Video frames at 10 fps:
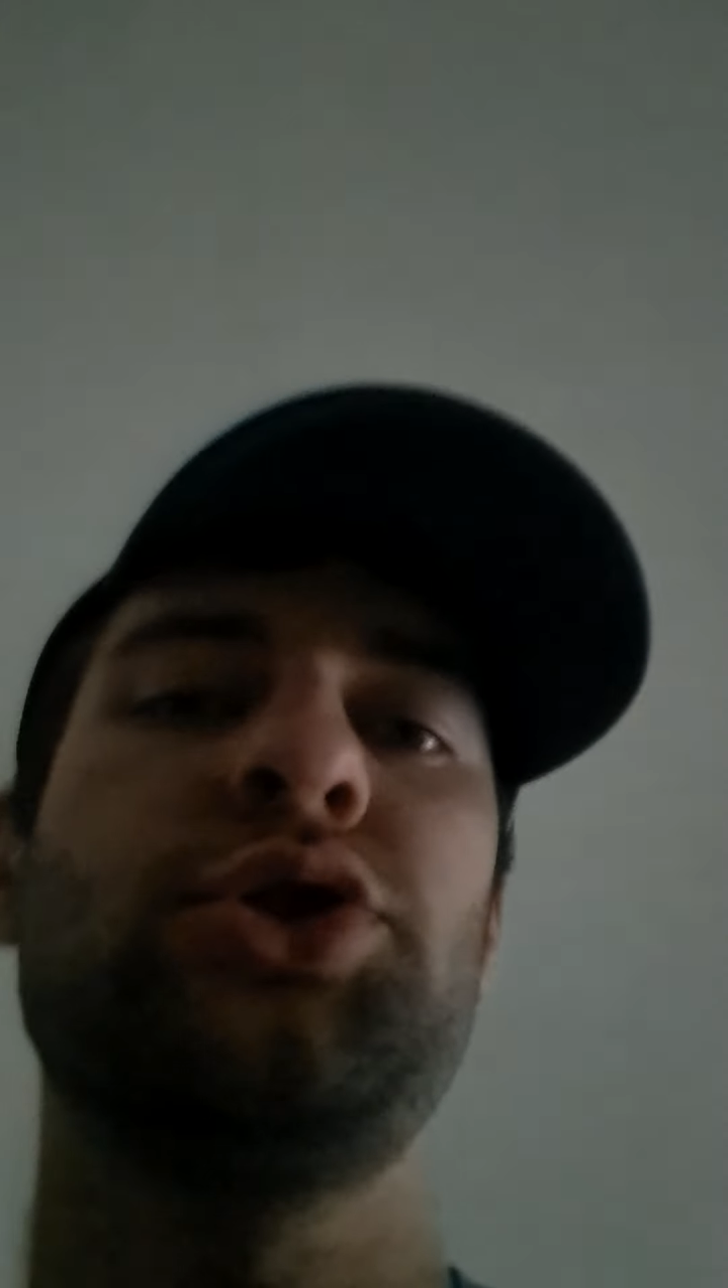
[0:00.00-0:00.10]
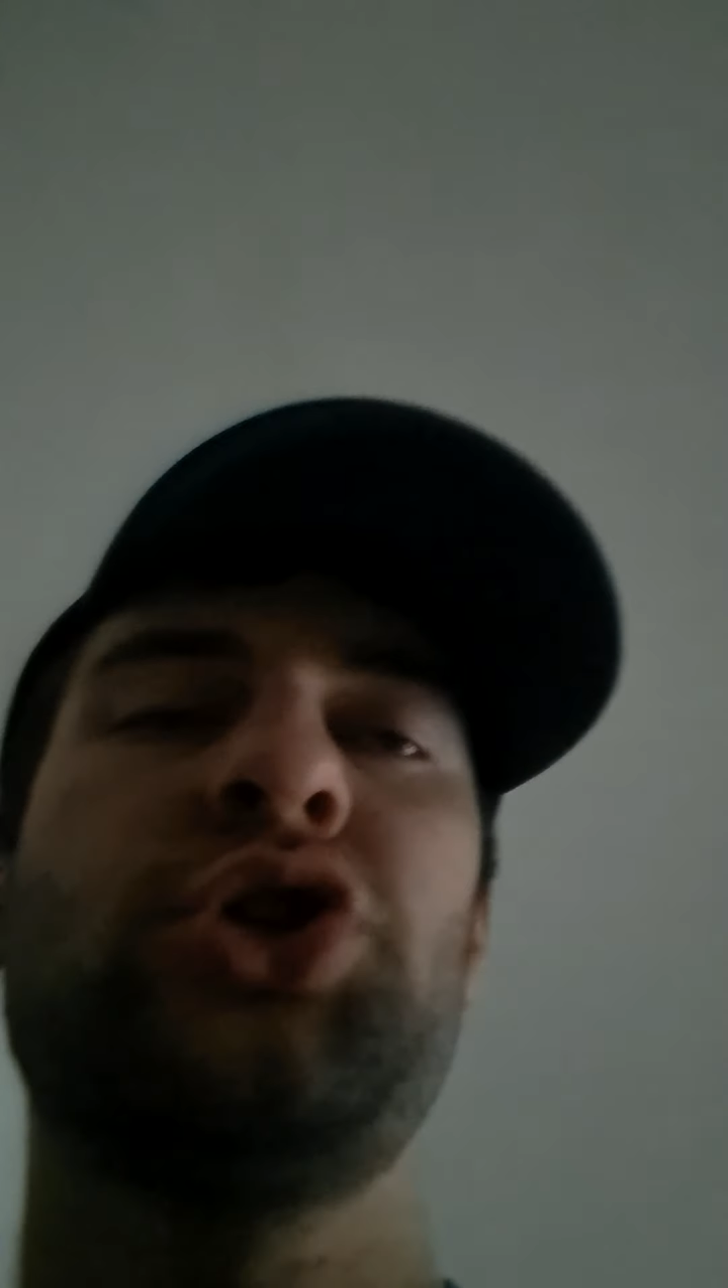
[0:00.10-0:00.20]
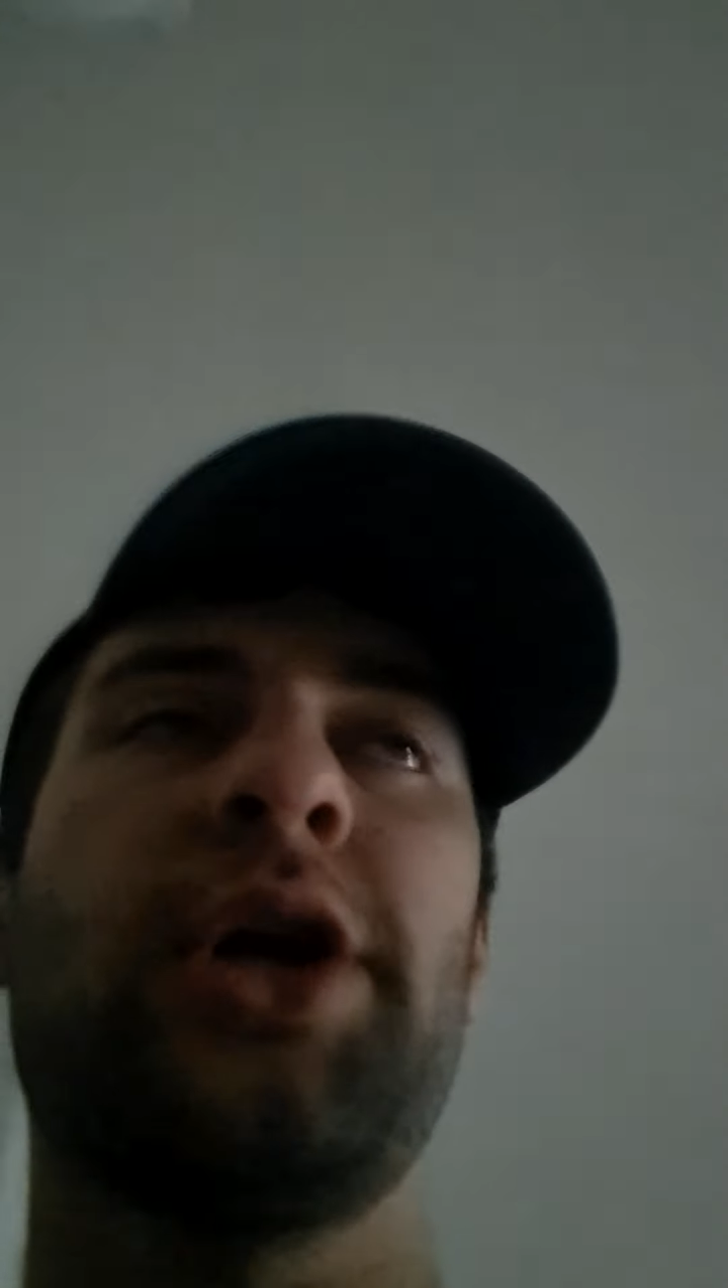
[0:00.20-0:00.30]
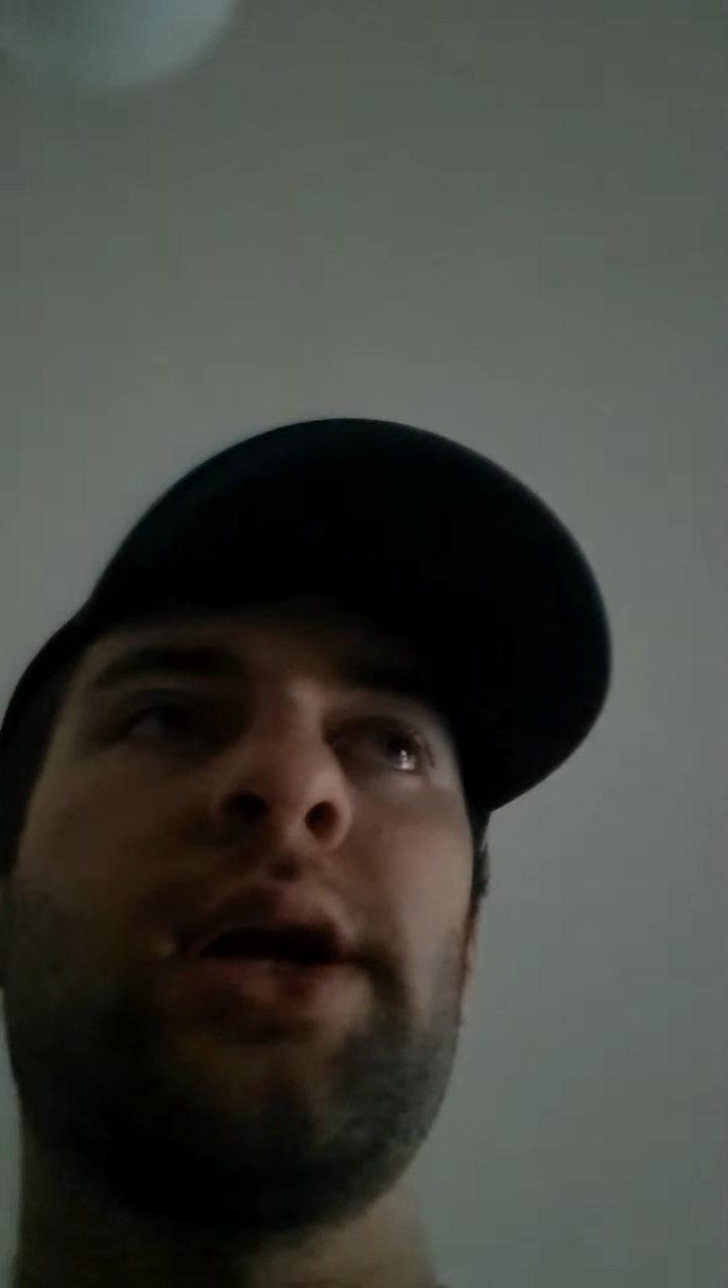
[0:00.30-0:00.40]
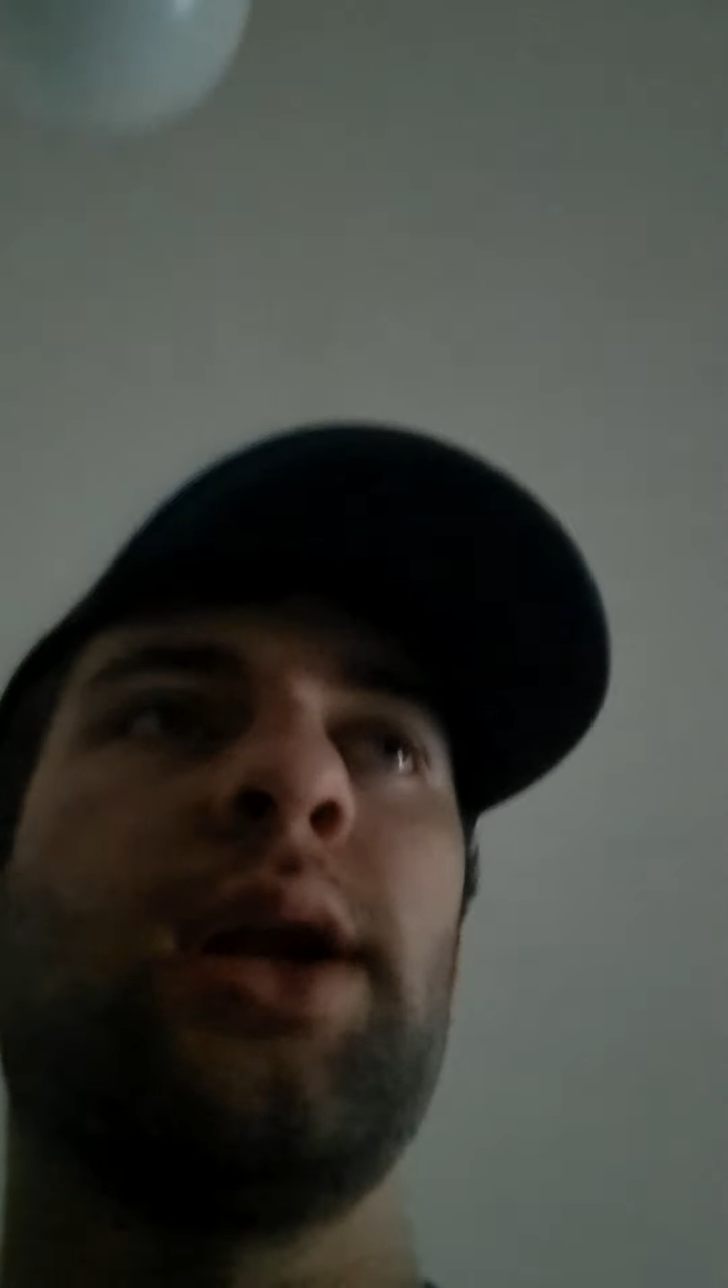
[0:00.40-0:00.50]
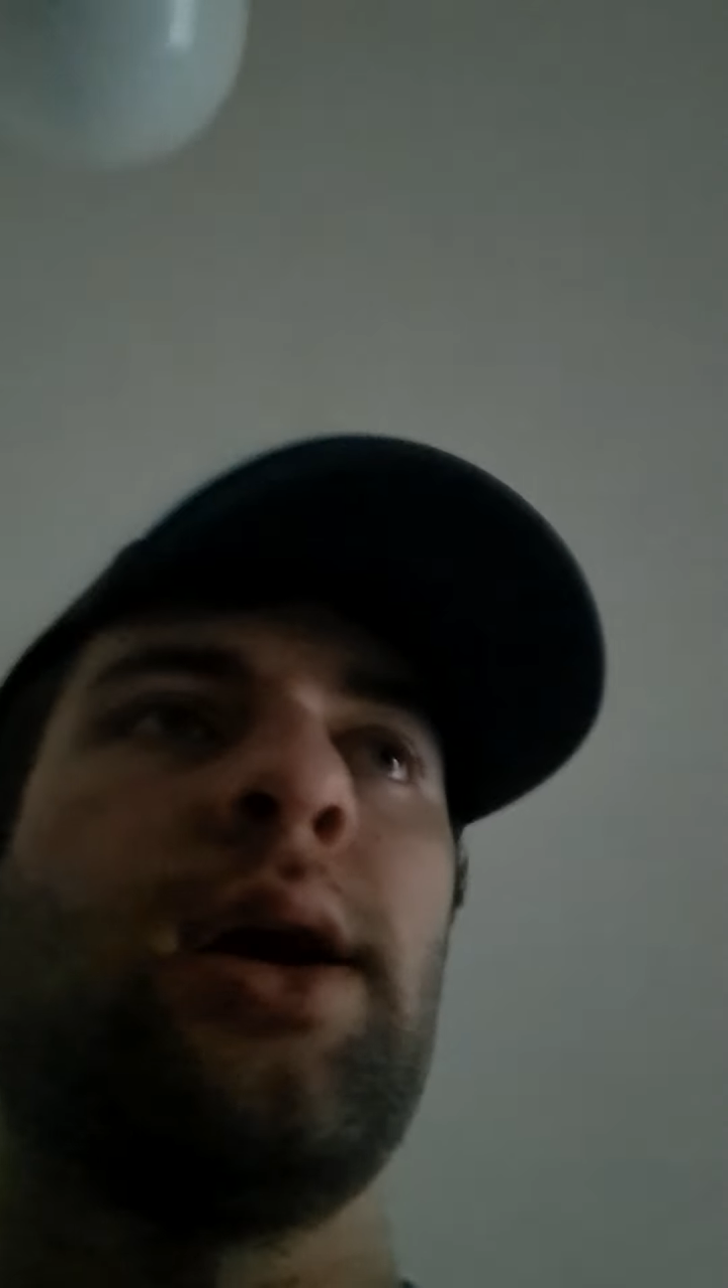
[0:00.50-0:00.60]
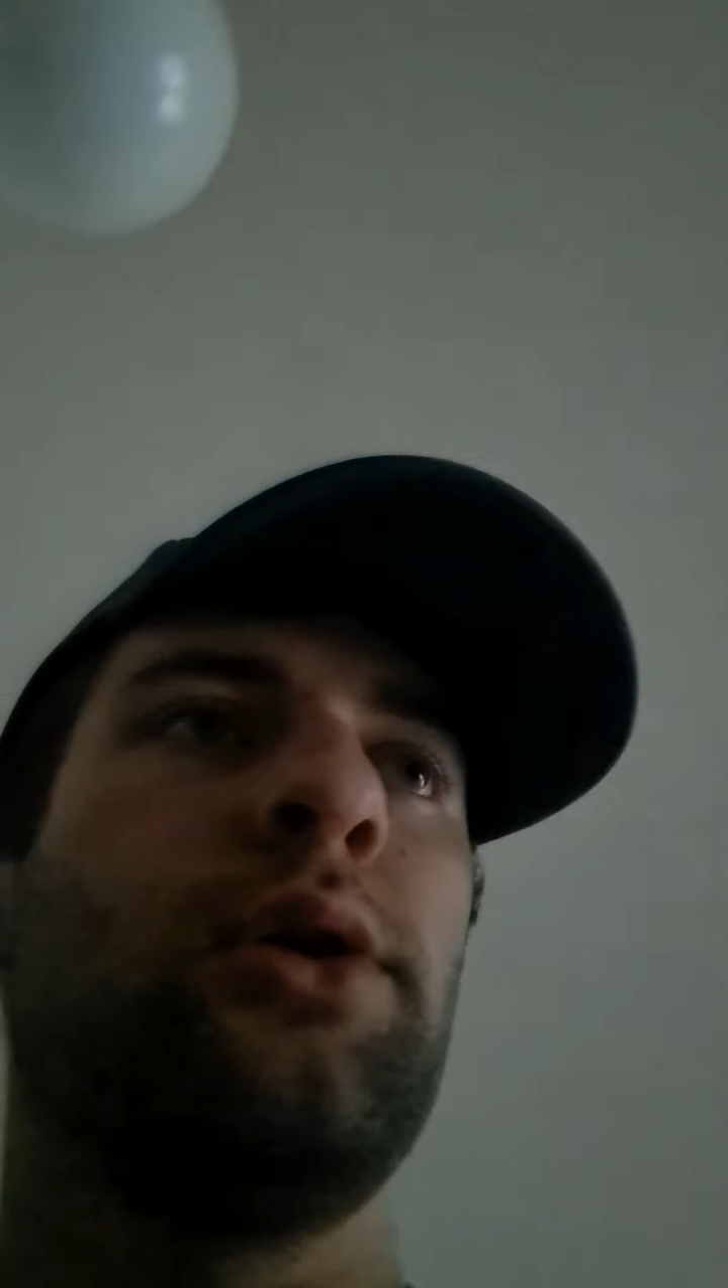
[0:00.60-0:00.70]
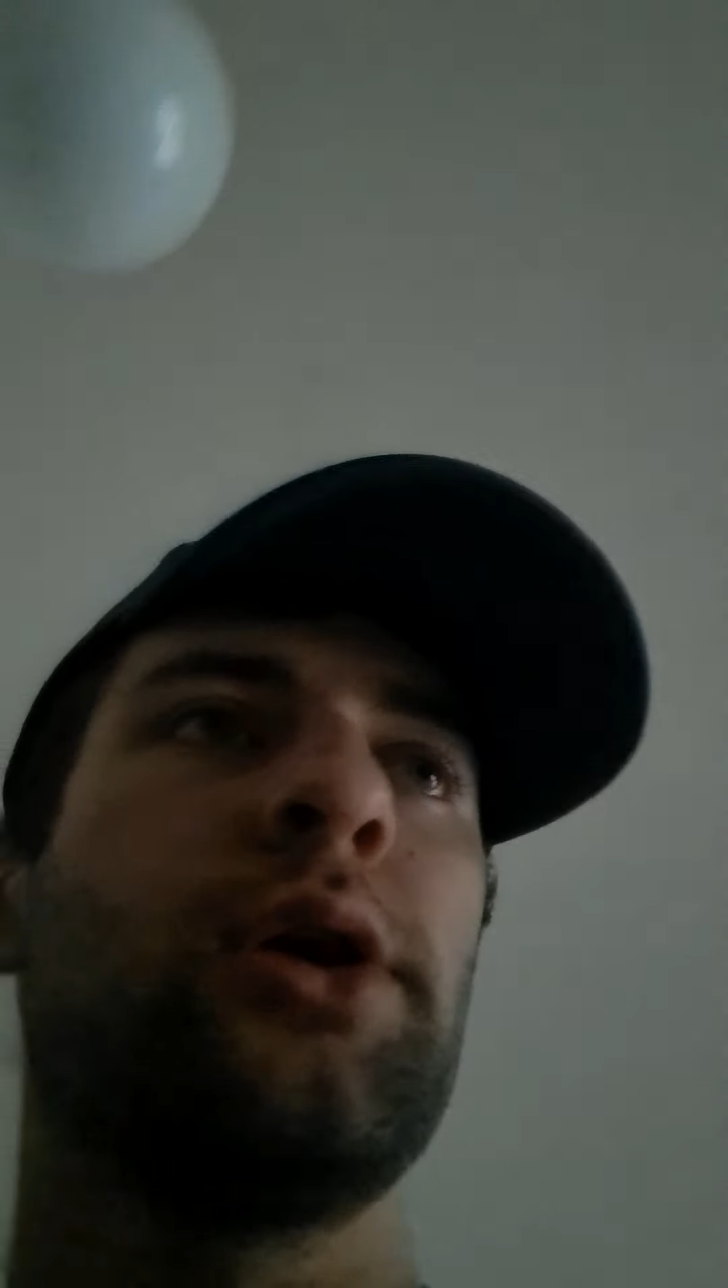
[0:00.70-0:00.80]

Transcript: checking out